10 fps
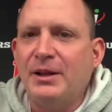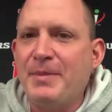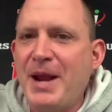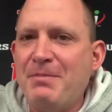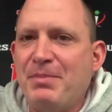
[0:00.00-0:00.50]

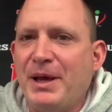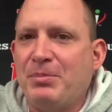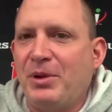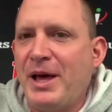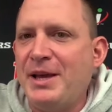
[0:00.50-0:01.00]
eliminating
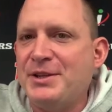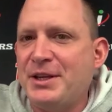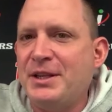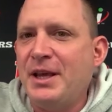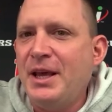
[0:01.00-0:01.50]
big
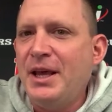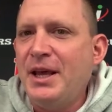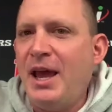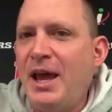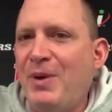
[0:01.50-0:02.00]
plays and
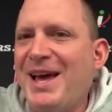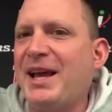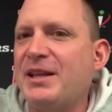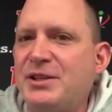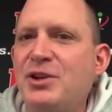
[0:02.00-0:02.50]
and we
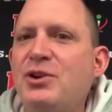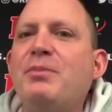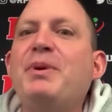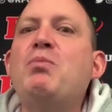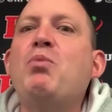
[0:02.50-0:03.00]
got to
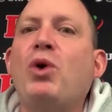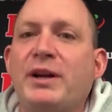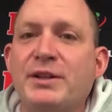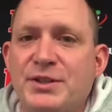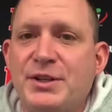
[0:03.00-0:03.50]
continue to be
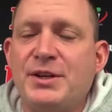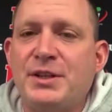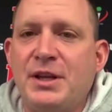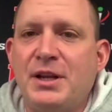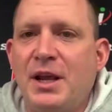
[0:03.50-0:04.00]
more
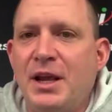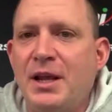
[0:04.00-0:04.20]
consistent